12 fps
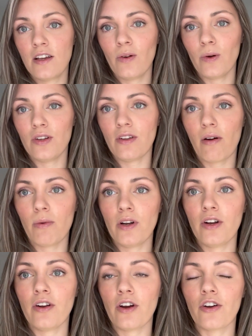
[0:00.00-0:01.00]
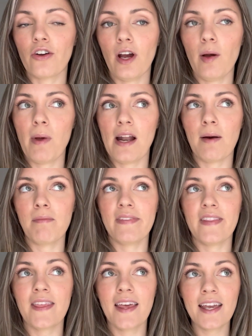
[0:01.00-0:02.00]
We did that one in her crib, and I'm
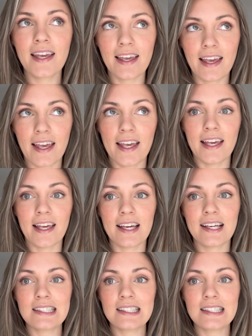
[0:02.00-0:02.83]
thinking,